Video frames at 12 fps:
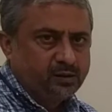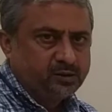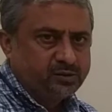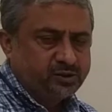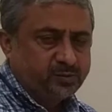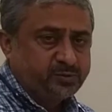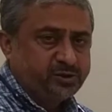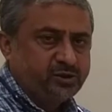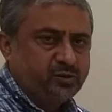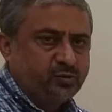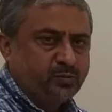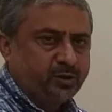
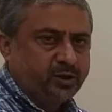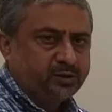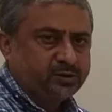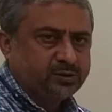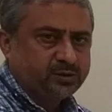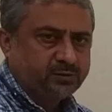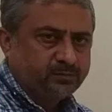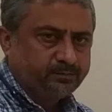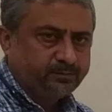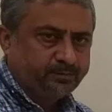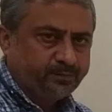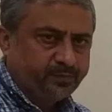Substitute products.
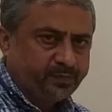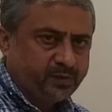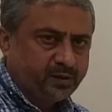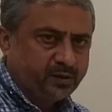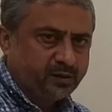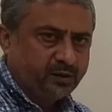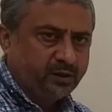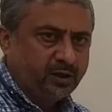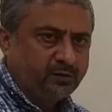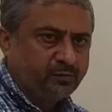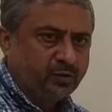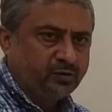
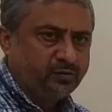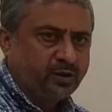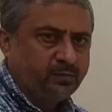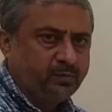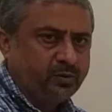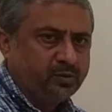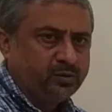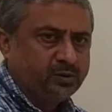Like for example,